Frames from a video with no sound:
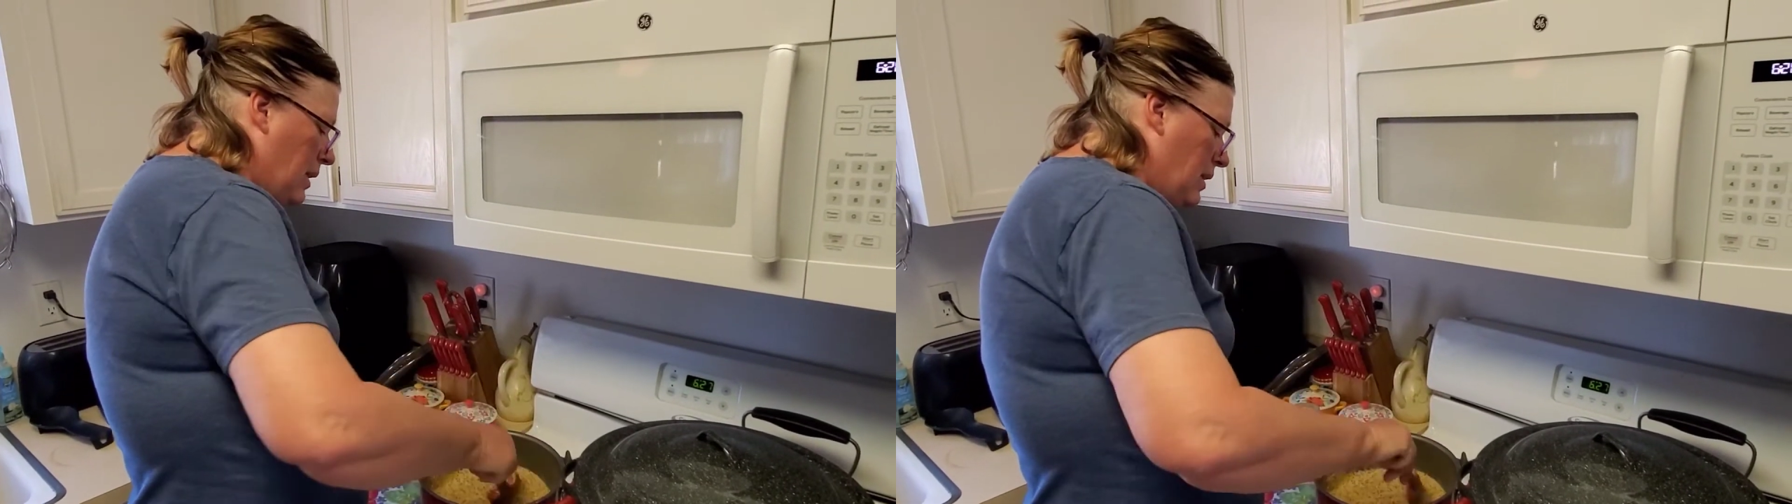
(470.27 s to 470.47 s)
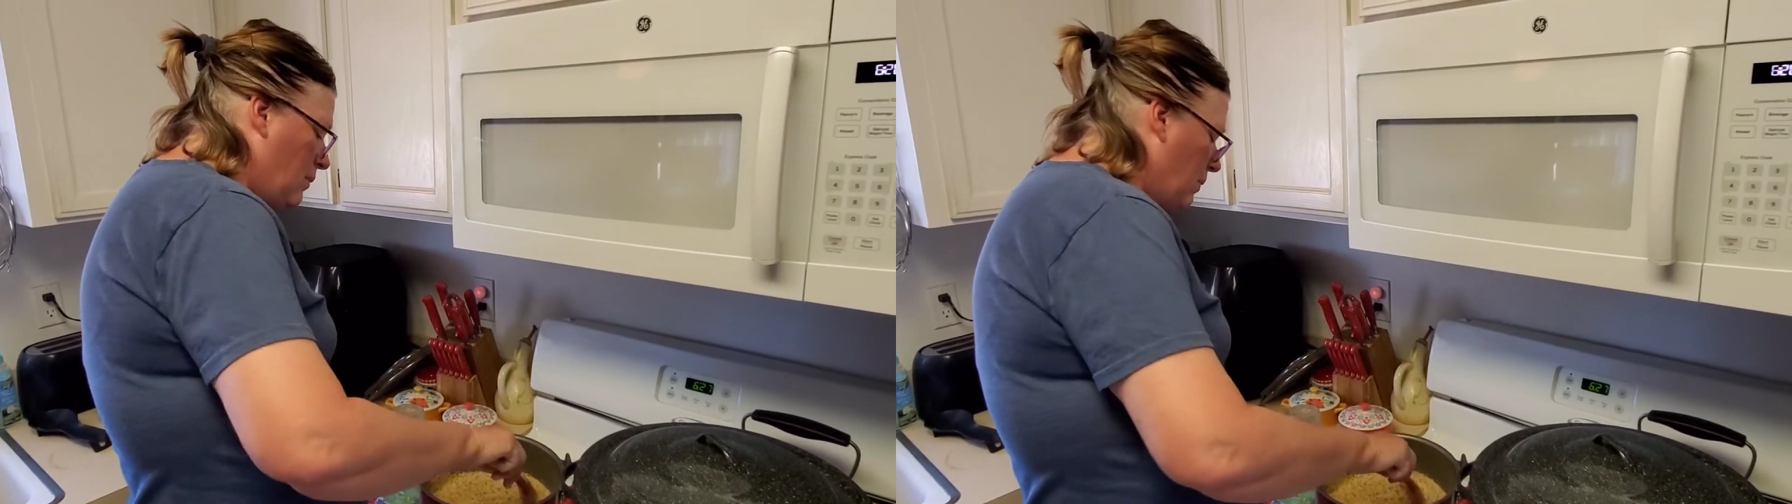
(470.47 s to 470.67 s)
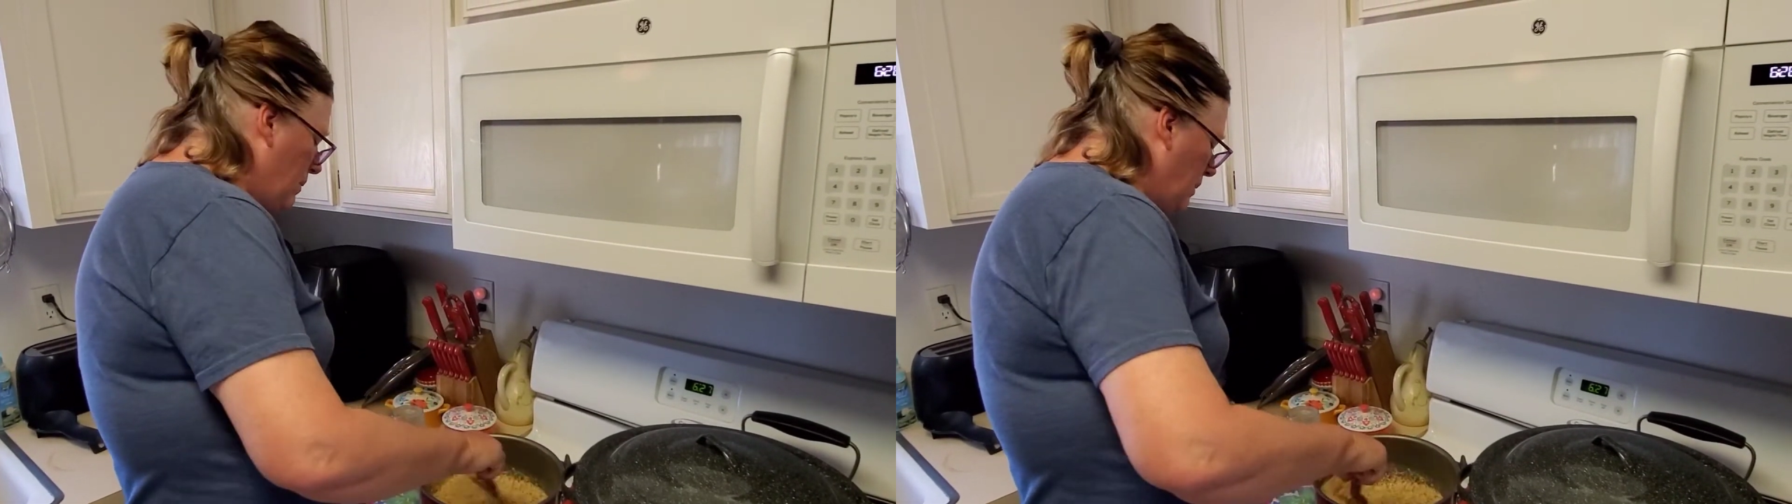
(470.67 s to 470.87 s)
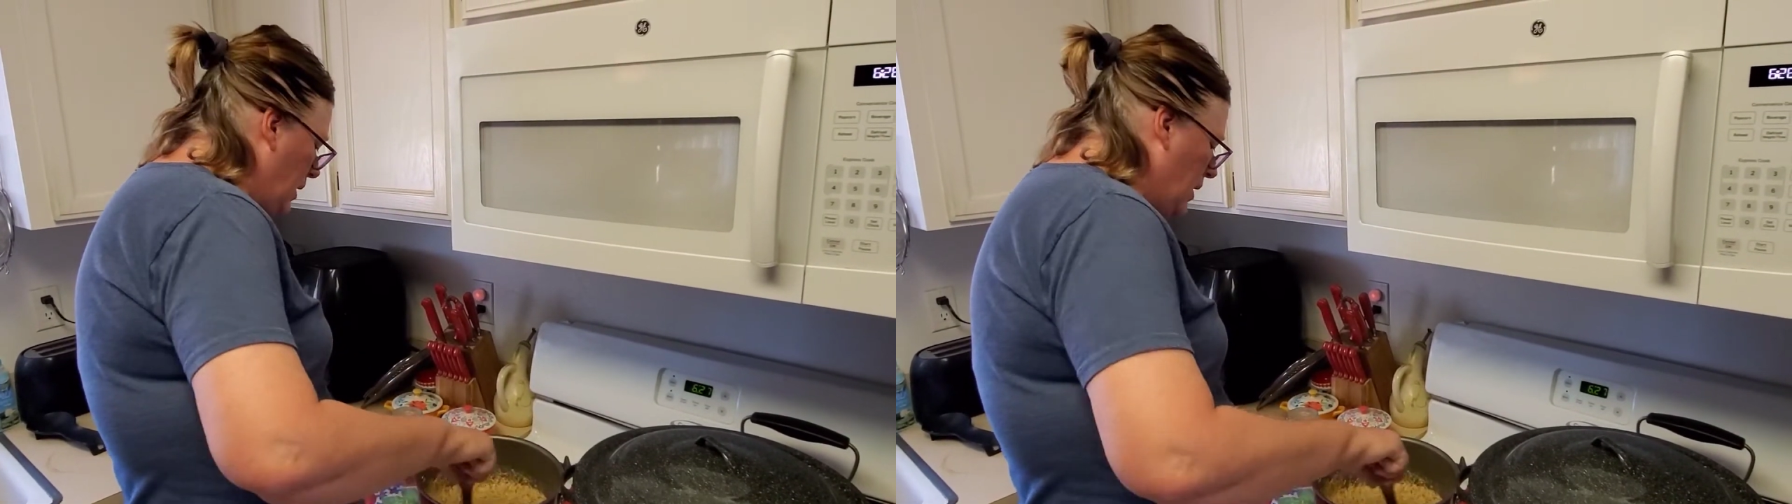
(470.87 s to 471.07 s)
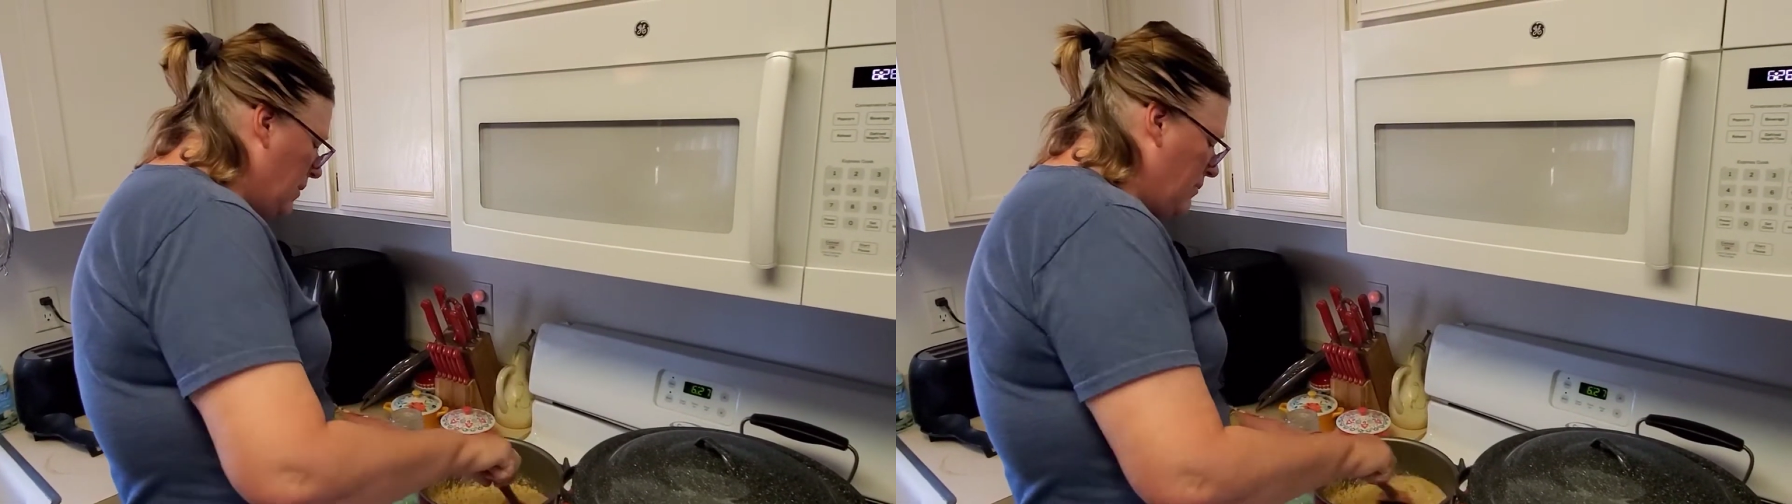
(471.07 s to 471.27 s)
and
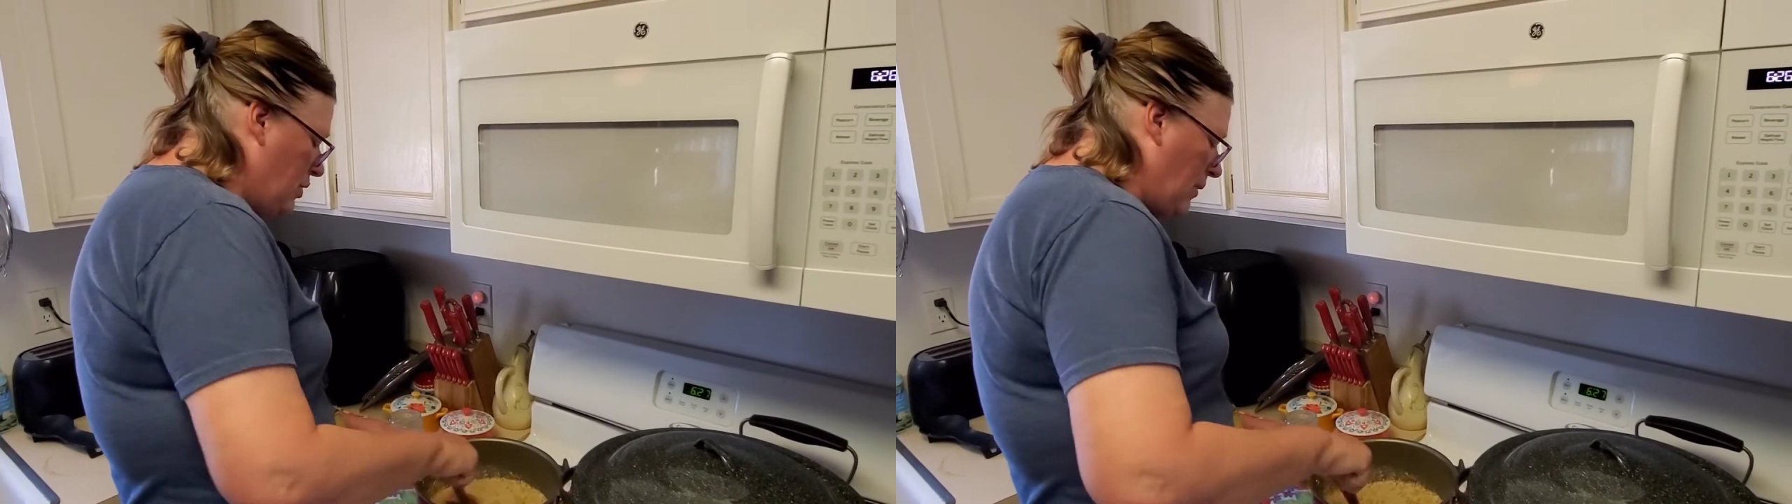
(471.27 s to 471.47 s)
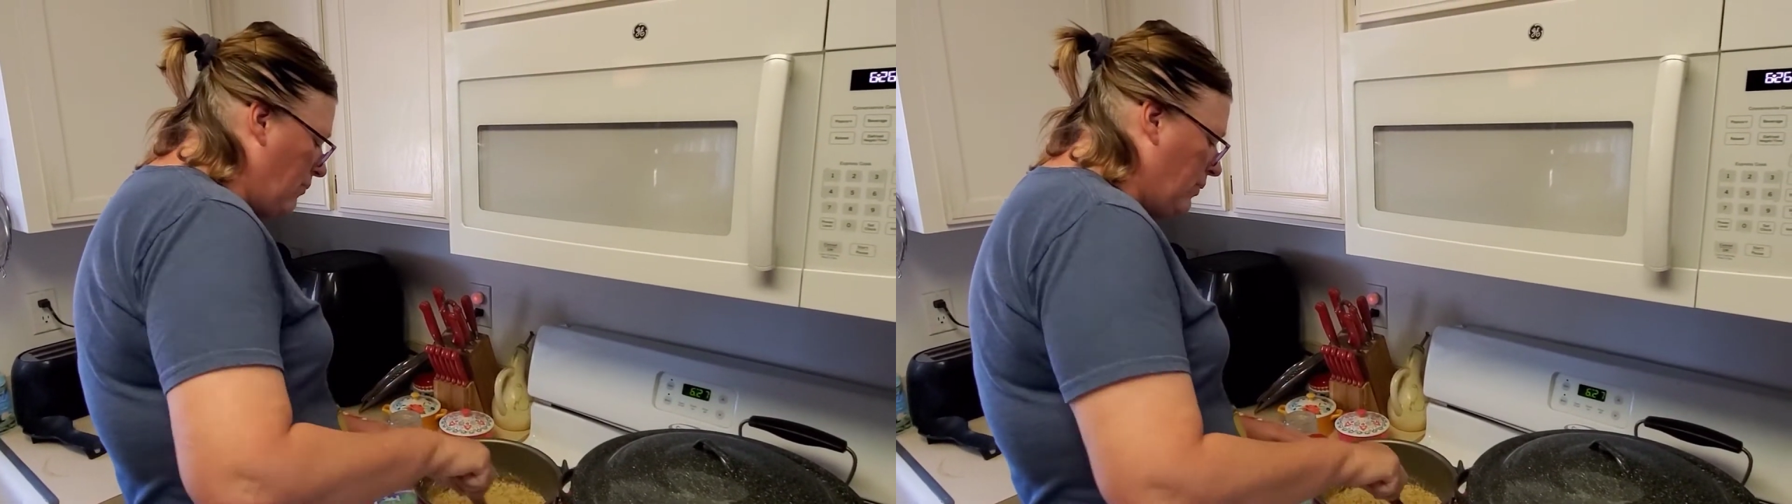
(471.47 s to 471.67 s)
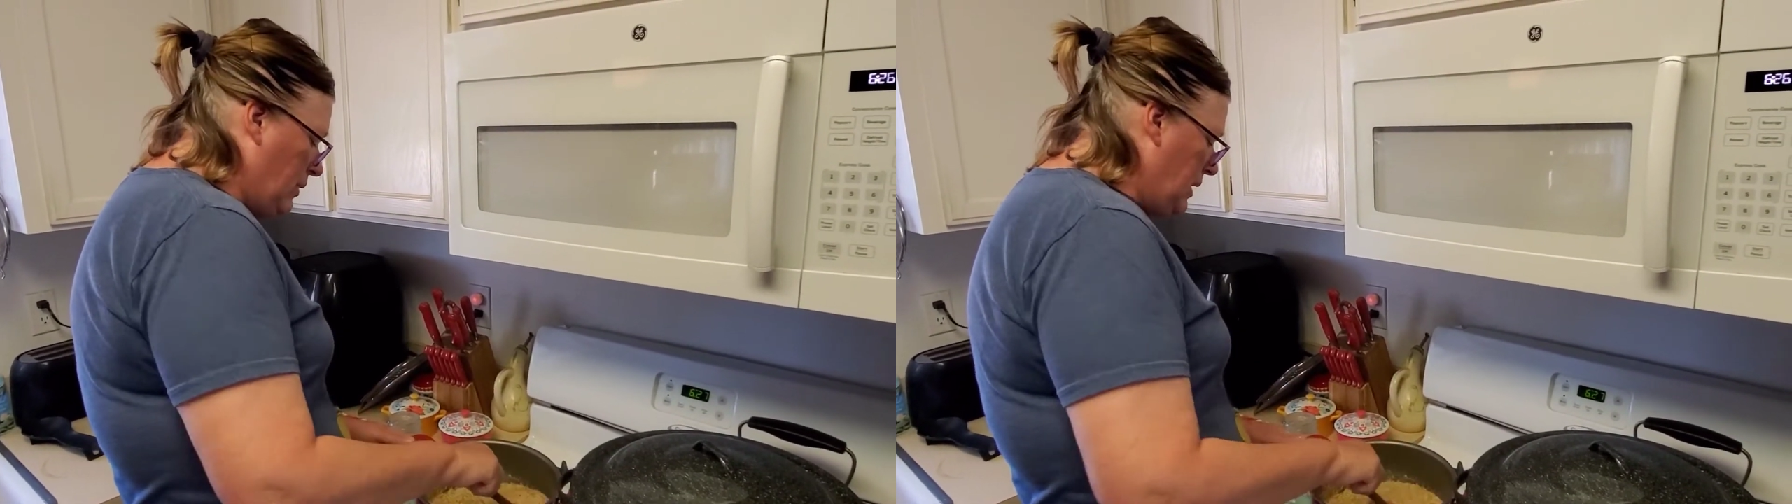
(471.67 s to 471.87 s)
Jeff will